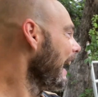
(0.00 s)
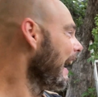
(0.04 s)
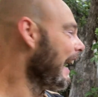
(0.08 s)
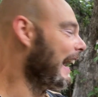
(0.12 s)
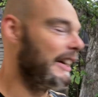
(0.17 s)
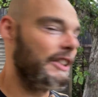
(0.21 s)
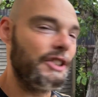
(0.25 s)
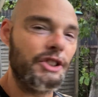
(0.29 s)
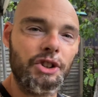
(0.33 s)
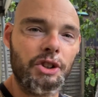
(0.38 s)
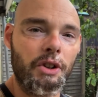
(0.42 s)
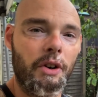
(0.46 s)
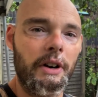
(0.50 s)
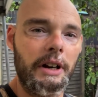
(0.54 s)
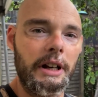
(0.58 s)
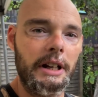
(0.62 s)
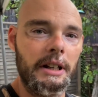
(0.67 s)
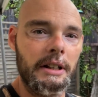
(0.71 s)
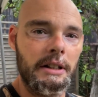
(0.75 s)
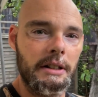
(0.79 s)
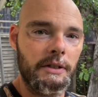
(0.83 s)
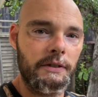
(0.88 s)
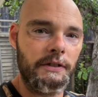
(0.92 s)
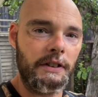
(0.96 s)
Sorry,
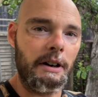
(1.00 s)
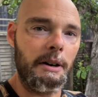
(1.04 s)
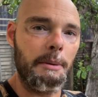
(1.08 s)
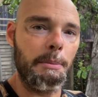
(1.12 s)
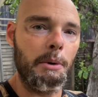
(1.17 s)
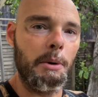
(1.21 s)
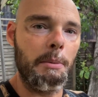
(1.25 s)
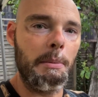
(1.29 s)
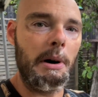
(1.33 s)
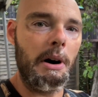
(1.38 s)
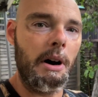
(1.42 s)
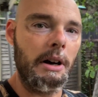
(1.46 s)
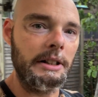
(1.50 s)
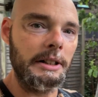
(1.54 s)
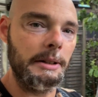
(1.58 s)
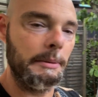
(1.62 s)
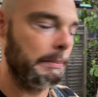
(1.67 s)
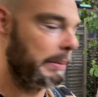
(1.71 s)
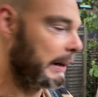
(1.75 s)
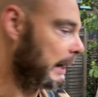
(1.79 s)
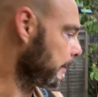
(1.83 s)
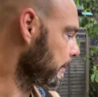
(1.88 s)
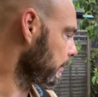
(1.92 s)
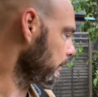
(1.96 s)
Farrell & Ball marketing
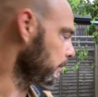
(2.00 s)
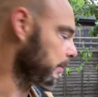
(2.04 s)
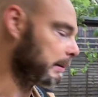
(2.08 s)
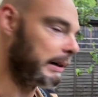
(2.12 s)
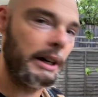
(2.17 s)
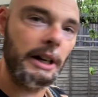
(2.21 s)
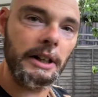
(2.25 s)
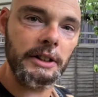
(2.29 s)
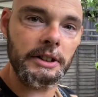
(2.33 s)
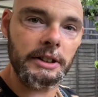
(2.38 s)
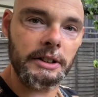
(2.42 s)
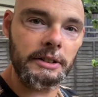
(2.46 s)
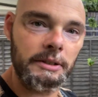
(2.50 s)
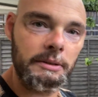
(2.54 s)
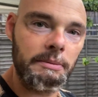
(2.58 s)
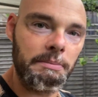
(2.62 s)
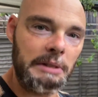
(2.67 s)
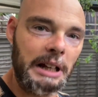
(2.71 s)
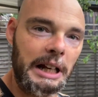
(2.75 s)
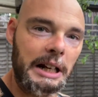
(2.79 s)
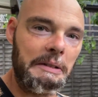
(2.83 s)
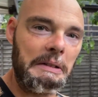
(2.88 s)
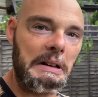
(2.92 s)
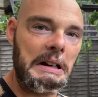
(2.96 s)
people, but as
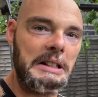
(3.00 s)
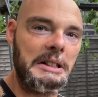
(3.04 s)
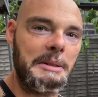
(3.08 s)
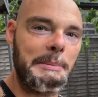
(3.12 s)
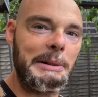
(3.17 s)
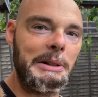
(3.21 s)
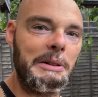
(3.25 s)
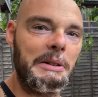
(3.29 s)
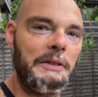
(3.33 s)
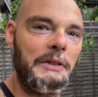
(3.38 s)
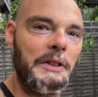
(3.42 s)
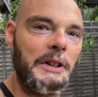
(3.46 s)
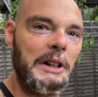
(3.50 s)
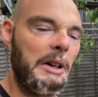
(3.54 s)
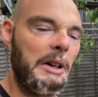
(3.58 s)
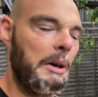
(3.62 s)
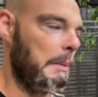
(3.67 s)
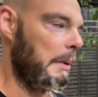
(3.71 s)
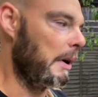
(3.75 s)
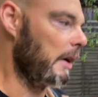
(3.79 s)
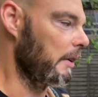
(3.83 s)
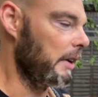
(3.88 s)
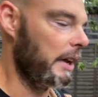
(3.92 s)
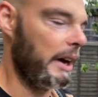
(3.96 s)
decorators who've been doing it for a
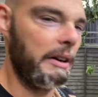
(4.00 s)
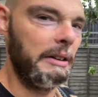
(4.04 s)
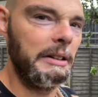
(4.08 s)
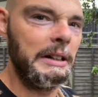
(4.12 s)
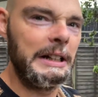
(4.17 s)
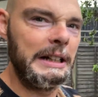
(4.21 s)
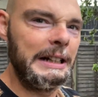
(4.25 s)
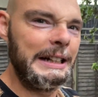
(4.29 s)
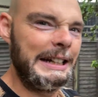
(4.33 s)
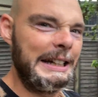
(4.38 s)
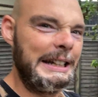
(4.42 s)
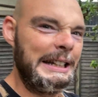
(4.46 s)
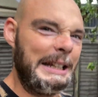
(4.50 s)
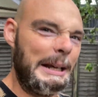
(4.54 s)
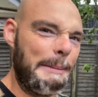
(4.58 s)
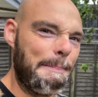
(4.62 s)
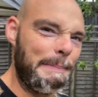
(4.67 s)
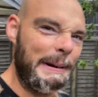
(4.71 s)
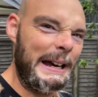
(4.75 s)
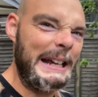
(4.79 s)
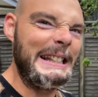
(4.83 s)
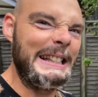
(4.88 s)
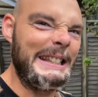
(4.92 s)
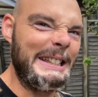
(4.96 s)
while know,
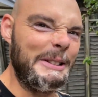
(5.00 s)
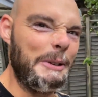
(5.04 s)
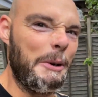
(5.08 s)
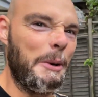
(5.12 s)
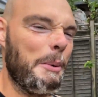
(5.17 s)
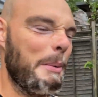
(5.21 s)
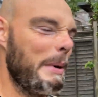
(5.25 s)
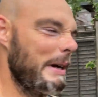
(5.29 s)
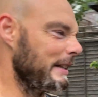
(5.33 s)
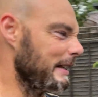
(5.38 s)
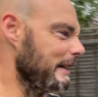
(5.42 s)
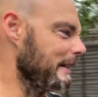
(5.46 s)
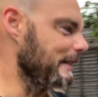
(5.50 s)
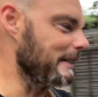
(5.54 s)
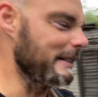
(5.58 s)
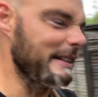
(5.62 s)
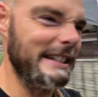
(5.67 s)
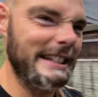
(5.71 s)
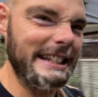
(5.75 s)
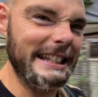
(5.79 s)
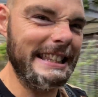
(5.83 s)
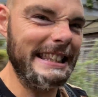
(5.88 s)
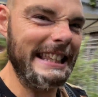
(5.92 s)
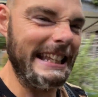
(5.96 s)
paint's not always as good as
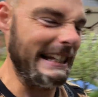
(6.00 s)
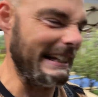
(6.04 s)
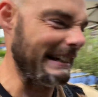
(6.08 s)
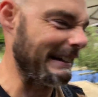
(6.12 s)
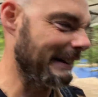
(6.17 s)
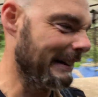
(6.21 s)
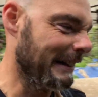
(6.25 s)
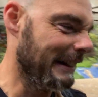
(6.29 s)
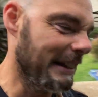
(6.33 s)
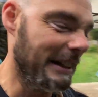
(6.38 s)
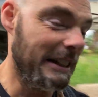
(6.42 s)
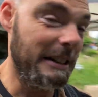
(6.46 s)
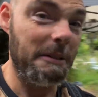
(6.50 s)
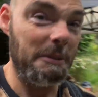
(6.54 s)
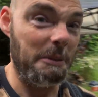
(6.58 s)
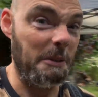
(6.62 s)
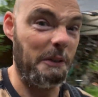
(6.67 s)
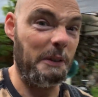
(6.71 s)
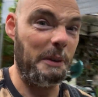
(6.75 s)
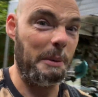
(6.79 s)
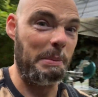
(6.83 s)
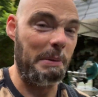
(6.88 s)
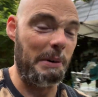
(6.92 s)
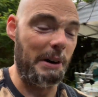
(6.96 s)
you think. Not
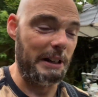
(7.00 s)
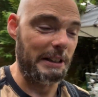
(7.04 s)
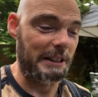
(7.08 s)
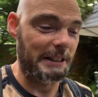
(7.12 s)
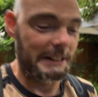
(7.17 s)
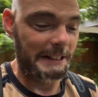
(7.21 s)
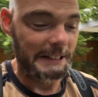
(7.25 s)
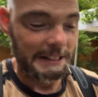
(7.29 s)
for the price.